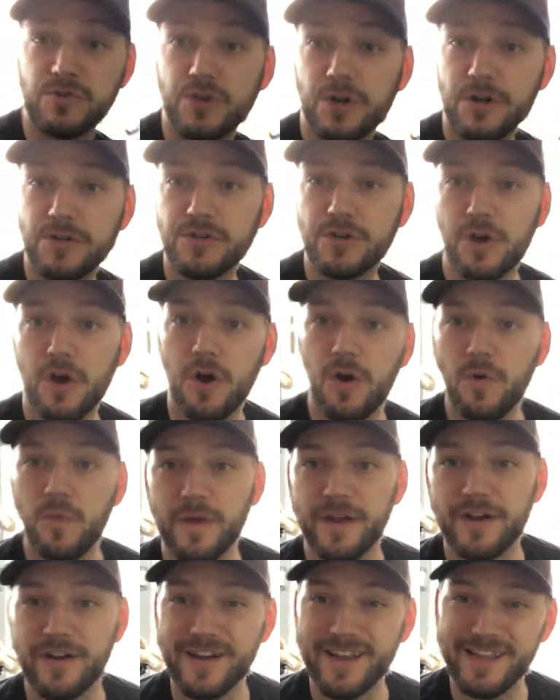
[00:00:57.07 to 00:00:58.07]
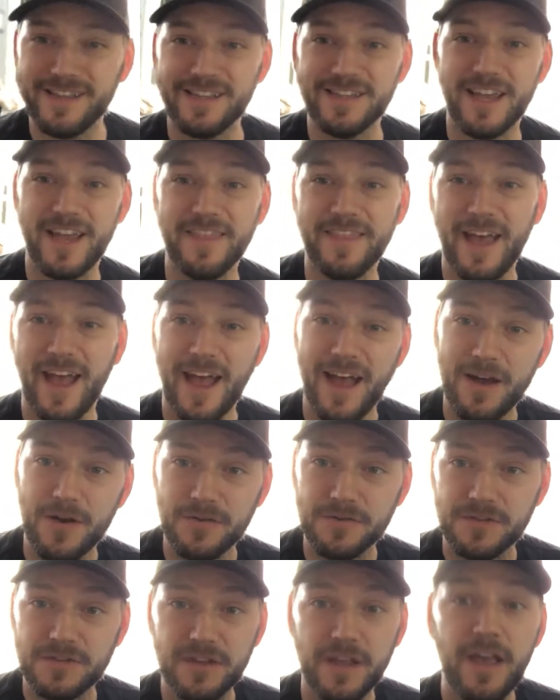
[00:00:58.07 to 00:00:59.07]
charger all winter inside the
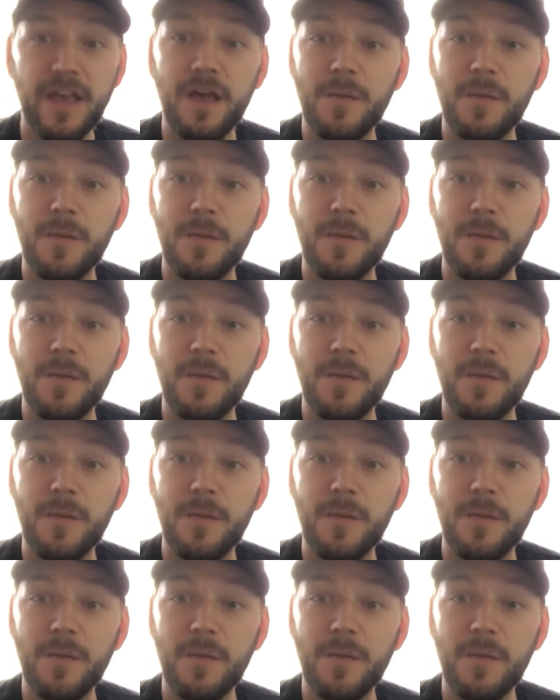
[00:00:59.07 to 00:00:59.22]
house,